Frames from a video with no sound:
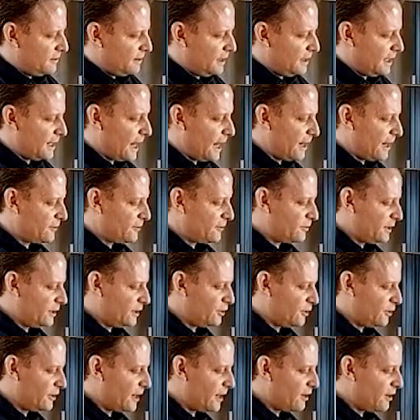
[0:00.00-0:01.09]
It actually
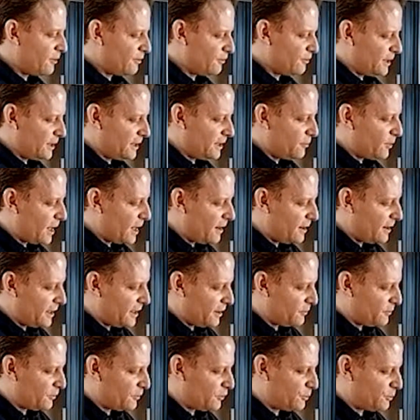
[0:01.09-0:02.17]
turned out really well, and
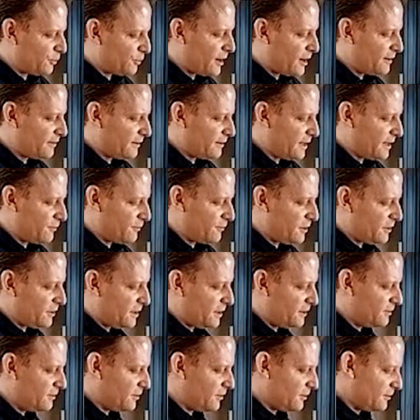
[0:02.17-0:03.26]
I'm surprised that
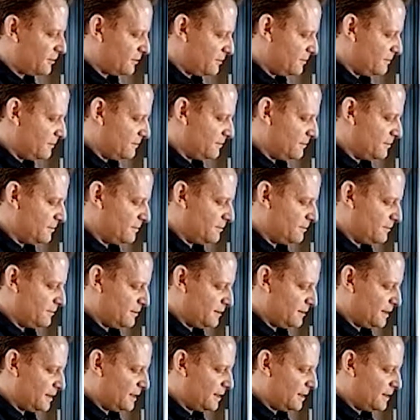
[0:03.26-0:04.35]
everything just
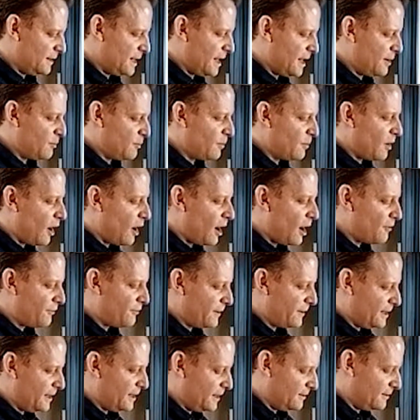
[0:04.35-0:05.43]
came off
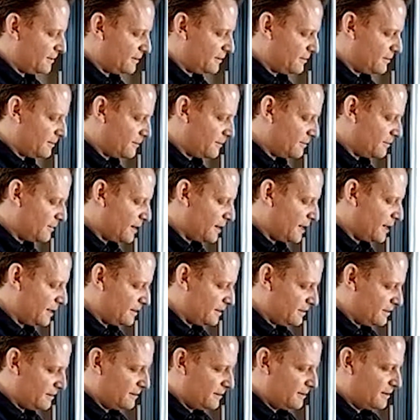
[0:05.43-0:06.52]
it. It's
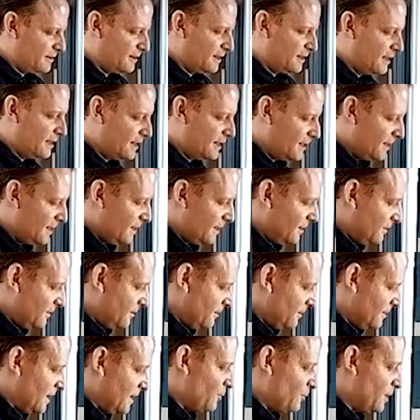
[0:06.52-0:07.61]
like,
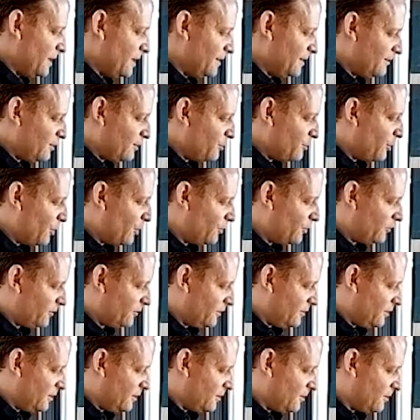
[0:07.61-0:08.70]
did what it's supposed
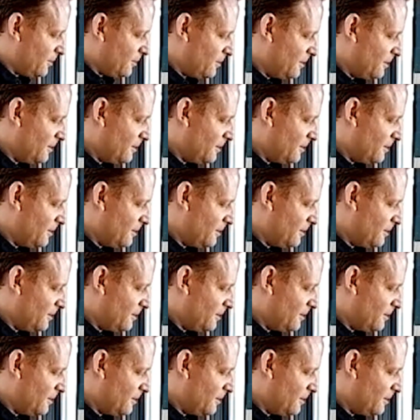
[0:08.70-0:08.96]
to do.